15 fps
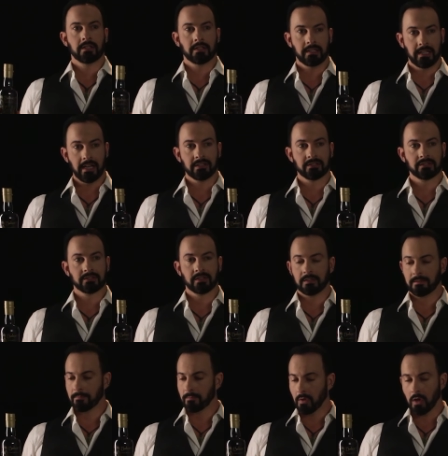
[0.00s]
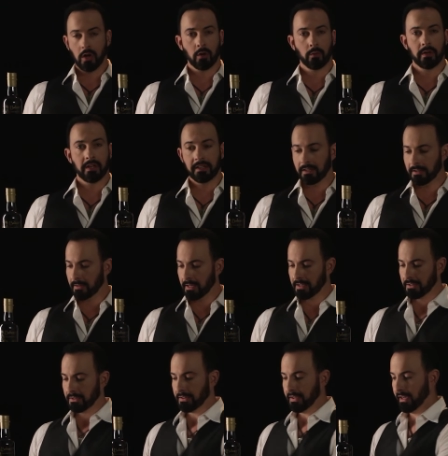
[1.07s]
Yes, already I
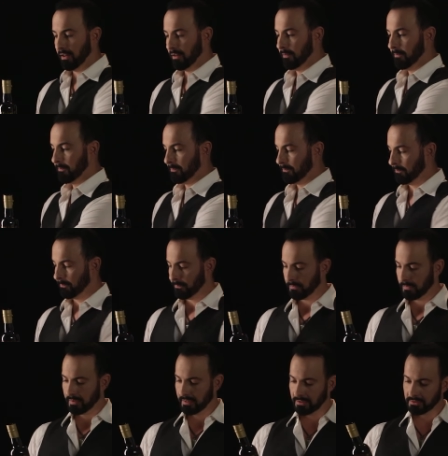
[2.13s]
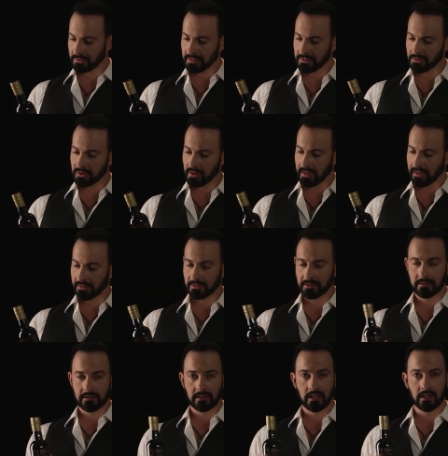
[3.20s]
can tell this has got
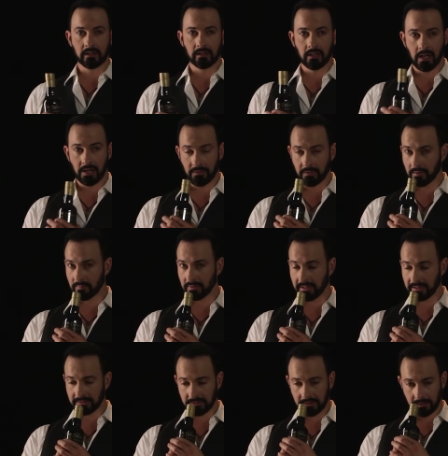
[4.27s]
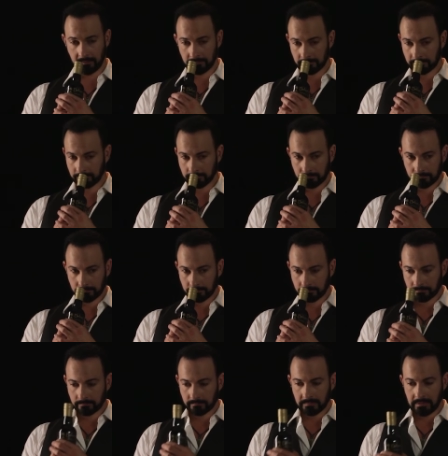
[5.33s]
a lot of complexity,
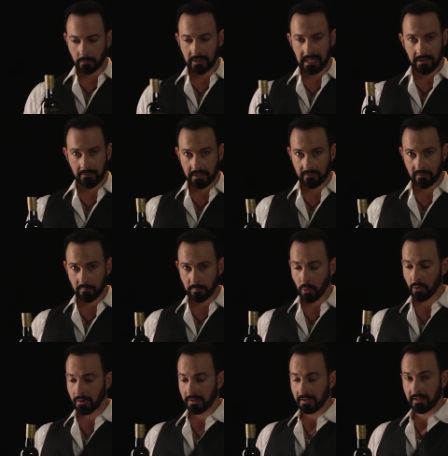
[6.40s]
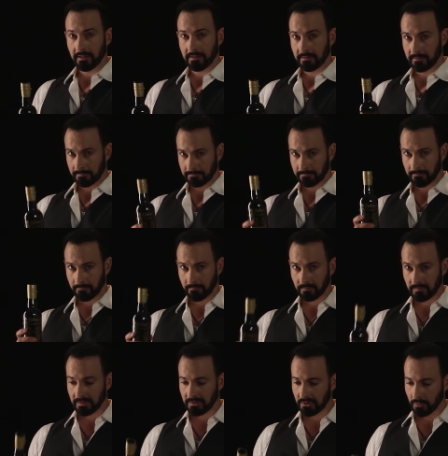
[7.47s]
and we haven't even poured it yet.
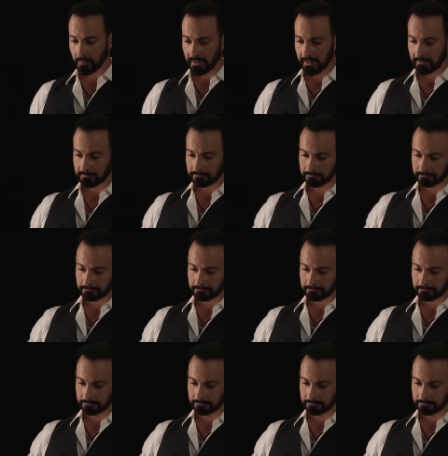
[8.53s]
Let's do that.